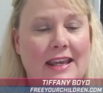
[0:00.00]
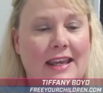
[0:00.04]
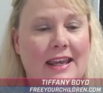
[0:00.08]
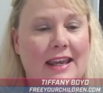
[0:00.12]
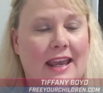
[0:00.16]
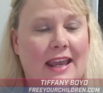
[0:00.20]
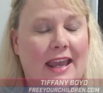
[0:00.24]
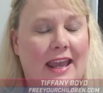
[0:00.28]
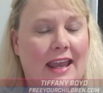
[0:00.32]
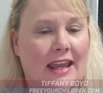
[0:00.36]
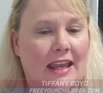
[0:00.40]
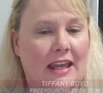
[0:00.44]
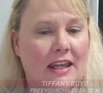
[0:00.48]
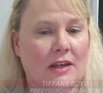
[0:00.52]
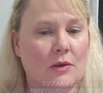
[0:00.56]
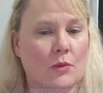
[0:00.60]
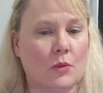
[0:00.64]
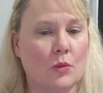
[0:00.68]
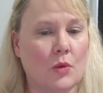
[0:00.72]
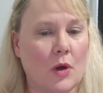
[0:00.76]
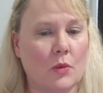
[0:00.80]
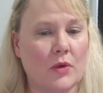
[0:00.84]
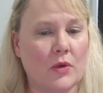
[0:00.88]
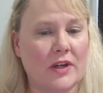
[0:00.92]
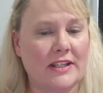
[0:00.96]
And
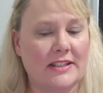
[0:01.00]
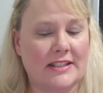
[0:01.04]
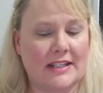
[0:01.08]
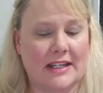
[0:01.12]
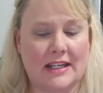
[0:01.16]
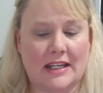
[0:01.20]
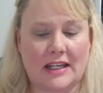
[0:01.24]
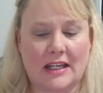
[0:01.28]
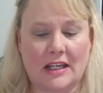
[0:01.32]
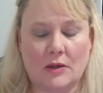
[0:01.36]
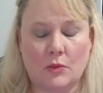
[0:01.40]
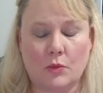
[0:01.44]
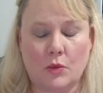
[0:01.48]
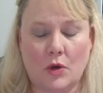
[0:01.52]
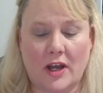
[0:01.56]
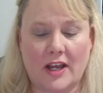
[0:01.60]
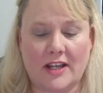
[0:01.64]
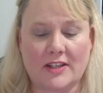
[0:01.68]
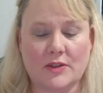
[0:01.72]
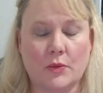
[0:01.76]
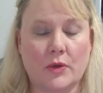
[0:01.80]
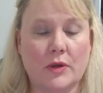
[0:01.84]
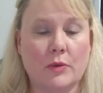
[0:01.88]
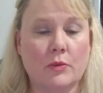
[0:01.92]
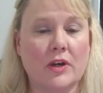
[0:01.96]
what we did
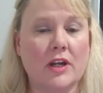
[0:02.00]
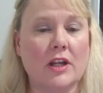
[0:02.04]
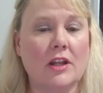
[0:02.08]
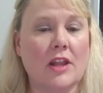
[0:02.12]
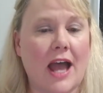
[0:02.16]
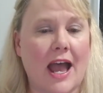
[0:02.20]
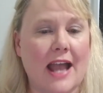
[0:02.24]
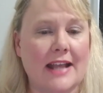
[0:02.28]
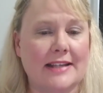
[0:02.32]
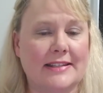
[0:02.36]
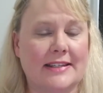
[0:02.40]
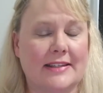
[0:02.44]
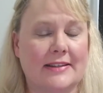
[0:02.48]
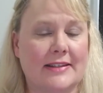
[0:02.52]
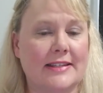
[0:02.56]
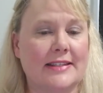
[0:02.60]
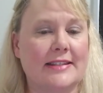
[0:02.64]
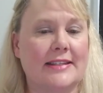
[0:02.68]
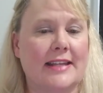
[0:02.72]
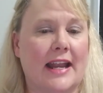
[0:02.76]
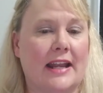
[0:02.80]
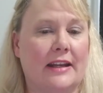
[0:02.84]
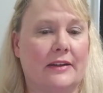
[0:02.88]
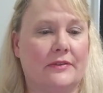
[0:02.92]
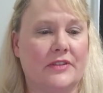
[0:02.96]
was we realized in the
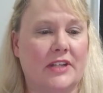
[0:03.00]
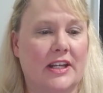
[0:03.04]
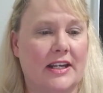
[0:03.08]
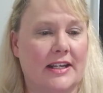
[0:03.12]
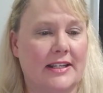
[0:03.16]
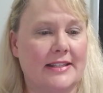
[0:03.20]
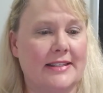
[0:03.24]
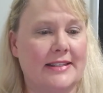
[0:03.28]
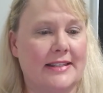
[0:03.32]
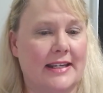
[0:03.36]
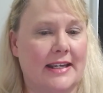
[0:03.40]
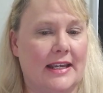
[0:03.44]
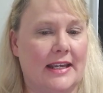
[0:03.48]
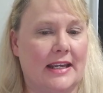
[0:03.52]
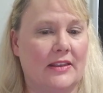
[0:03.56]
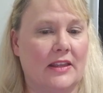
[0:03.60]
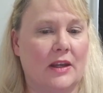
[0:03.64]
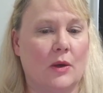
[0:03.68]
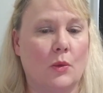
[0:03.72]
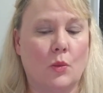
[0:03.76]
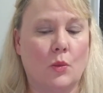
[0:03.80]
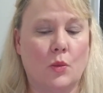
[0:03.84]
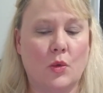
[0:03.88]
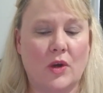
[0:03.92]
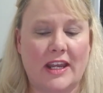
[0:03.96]
state of Tennessee
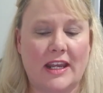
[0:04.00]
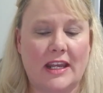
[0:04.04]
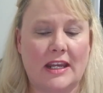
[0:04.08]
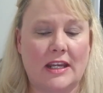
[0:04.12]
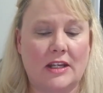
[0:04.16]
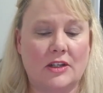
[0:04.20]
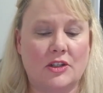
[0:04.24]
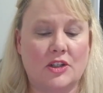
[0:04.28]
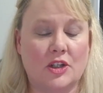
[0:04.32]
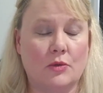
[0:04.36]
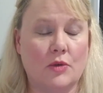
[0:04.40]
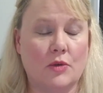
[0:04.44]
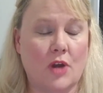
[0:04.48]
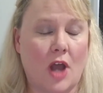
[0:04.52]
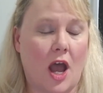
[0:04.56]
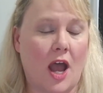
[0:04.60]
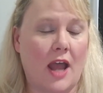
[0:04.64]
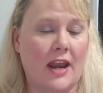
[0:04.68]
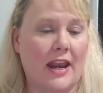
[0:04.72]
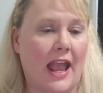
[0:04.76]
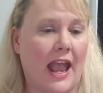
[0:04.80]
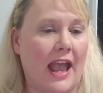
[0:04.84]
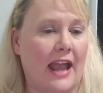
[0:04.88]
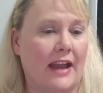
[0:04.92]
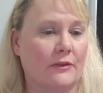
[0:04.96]
that we do
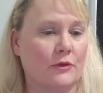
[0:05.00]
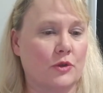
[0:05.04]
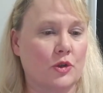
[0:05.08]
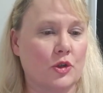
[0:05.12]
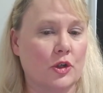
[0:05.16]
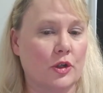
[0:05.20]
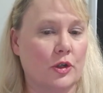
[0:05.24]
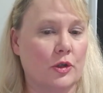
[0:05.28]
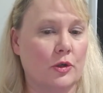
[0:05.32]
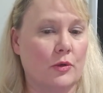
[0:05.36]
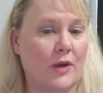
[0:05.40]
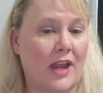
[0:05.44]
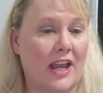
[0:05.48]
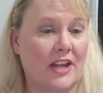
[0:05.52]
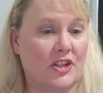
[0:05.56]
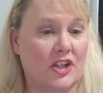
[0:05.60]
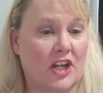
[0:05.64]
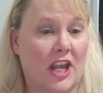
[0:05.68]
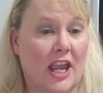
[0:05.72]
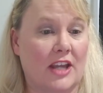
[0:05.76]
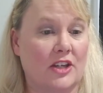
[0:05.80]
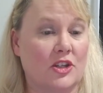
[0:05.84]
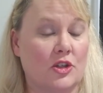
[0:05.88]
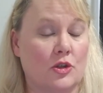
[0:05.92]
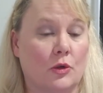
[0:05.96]
not have true
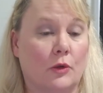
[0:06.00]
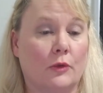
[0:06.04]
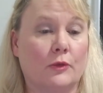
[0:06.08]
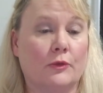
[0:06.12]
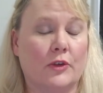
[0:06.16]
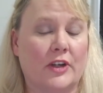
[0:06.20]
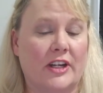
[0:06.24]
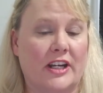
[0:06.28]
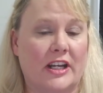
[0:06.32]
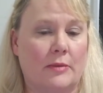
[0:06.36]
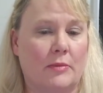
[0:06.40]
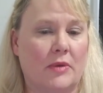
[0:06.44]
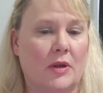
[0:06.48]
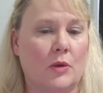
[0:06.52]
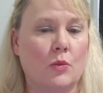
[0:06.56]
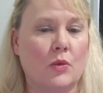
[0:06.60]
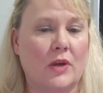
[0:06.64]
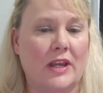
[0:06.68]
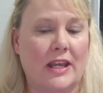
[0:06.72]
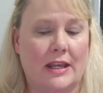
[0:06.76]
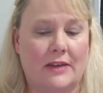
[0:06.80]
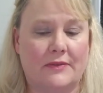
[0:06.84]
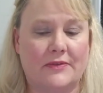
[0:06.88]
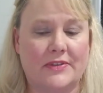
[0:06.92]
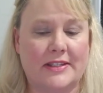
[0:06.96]
educational freedom. And
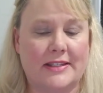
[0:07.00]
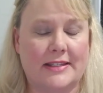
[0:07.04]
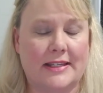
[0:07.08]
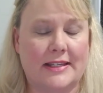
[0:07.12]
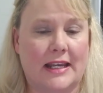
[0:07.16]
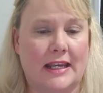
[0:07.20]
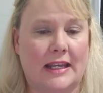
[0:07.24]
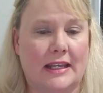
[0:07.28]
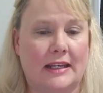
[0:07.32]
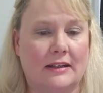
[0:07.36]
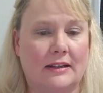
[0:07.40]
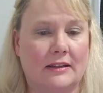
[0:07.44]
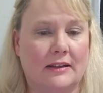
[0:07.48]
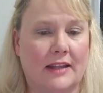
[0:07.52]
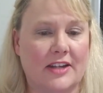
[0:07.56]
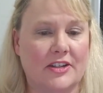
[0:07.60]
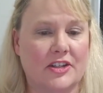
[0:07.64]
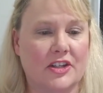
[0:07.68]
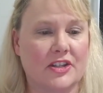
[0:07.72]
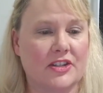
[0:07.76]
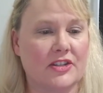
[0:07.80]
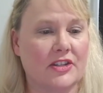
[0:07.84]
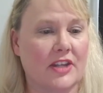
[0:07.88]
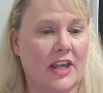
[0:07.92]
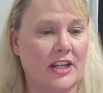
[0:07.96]
we have seen
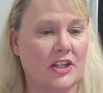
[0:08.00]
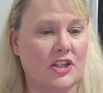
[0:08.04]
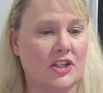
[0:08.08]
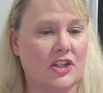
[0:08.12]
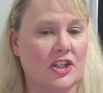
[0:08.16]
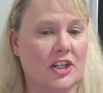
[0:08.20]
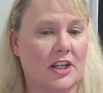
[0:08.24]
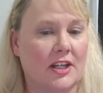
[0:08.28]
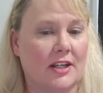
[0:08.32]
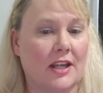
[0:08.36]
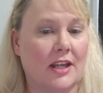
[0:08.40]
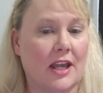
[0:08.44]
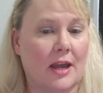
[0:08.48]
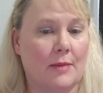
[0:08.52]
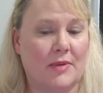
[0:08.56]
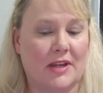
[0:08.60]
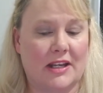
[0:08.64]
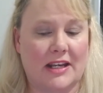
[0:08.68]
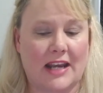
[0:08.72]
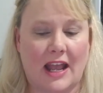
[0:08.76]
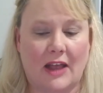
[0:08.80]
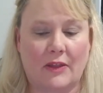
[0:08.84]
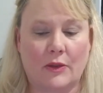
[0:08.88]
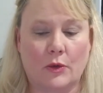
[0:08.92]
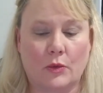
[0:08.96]
legislation
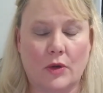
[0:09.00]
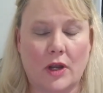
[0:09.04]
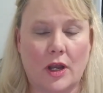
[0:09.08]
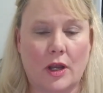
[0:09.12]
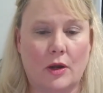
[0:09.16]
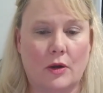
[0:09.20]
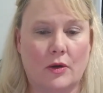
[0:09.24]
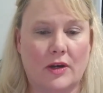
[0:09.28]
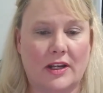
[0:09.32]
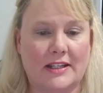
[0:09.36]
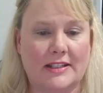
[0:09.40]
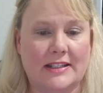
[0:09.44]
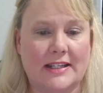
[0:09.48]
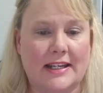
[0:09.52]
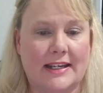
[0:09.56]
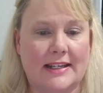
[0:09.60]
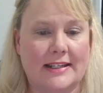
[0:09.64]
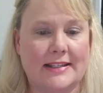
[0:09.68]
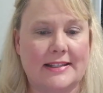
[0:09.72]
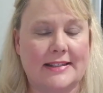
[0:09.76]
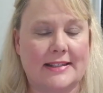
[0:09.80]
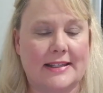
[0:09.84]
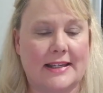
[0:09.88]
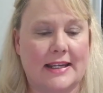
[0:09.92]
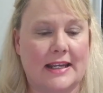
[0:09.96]
coming down the road in
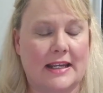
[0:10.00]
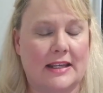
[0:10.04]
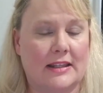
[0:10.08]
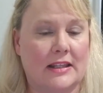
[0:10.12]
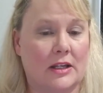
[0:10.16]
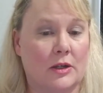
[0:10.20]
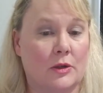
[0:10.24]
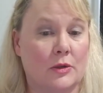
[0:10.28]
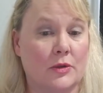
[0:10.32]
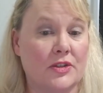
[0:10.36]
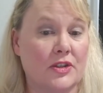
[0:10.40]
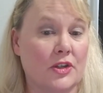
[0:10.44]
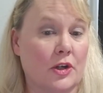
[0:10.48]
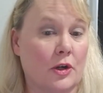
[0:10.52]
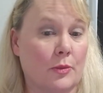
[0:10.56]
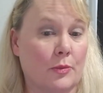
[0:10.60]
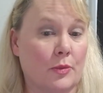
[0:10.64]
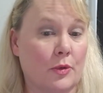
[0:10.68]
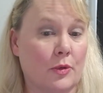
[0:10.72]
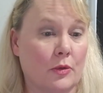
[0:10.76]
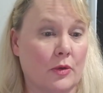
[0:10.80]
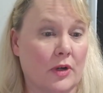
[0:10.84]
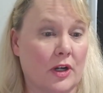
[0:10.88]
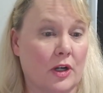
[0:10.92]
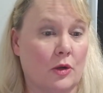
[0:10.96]
Tennessee that usurp
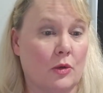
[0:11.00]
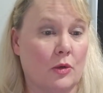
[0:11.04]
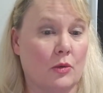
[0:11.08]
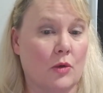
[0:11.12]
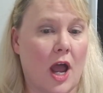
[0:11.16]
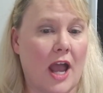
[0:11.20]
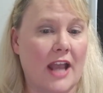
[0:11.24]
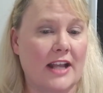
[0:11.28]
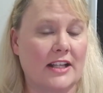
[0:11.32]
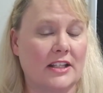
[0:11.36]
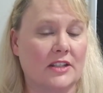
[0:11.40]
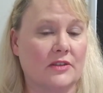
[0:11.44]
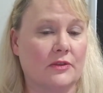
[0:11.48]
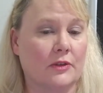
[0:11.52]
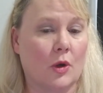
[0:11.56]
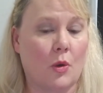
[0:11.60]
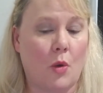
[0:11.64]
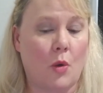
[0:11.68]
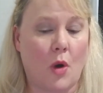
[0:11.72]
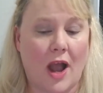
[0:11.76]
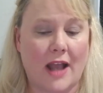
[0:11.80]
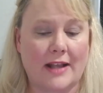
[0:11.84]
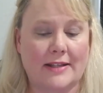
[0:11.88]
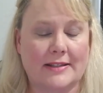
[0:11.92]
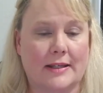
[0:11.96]
parental rights for
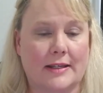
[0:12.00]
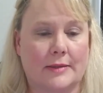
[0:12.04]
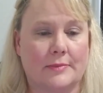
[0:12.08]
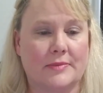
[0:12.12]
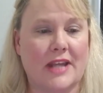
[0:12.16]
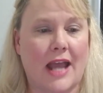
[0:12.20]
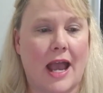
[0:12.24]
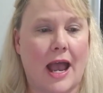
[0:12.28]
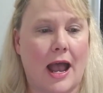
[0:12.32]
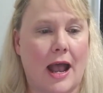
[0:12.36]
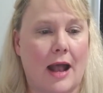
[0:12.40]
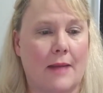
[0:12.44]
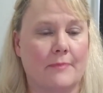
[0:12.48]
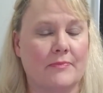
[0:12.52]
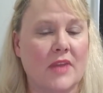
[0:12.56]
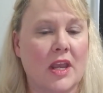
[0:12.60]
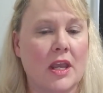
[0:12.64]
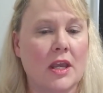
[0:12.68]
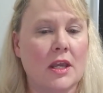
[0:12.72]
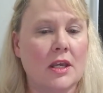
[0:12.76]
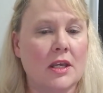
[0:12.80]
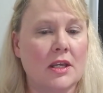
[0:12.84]
quite some time.